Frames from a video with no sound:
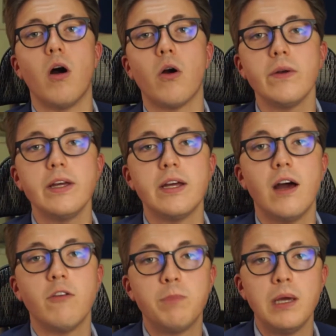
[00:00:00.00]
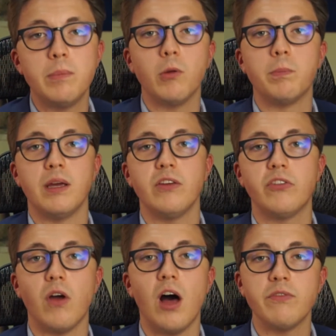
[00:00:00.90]
already enough people
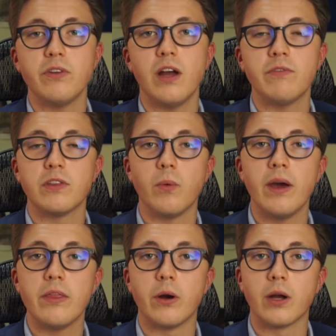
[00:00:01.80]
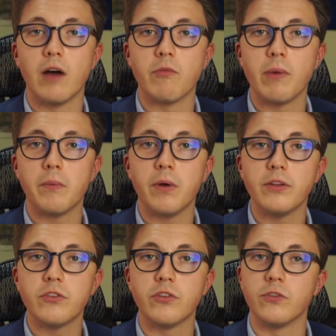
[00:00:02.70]
pissed off enough at the way that our government
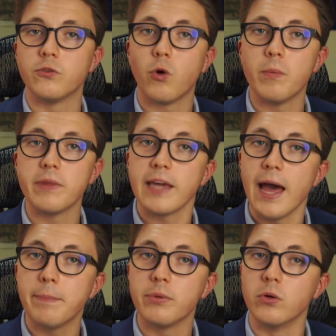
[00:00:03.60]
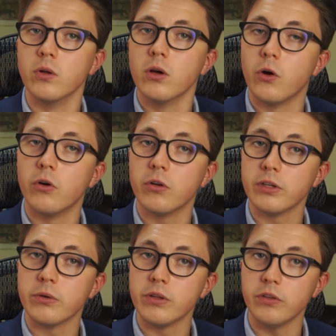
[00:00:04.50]
runs to storm the Capitol
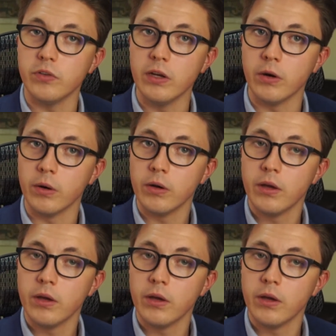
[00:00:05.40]
earlier this year.